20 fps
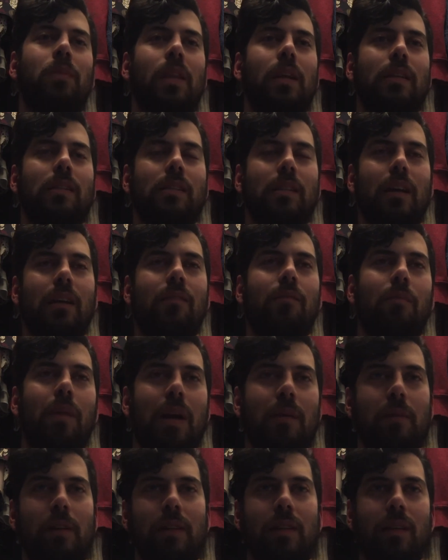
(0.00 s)
Instead of
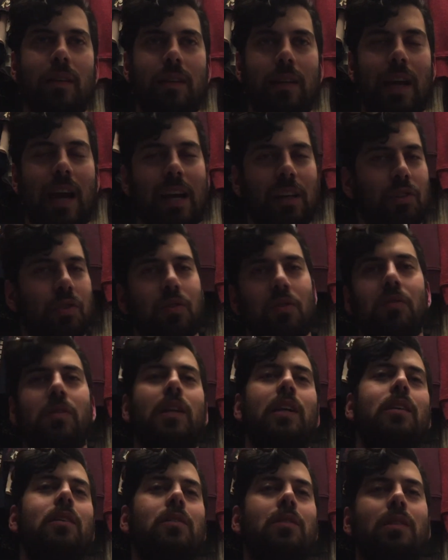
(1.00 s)
maybe the national
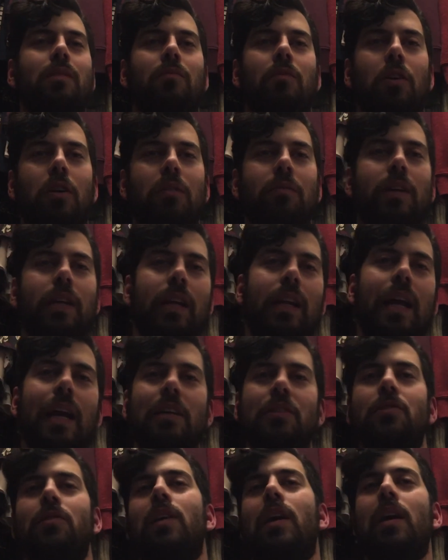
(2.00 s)
leaders involved in a
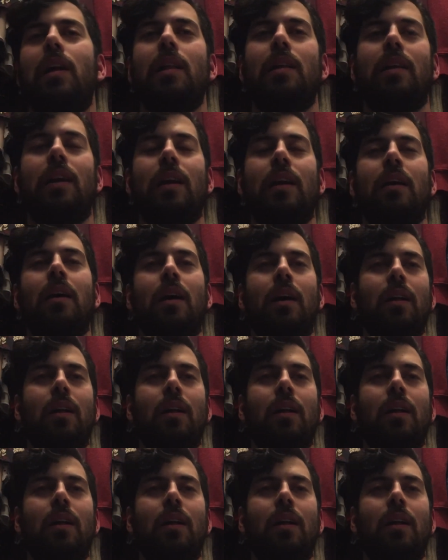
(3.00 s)
national holiday,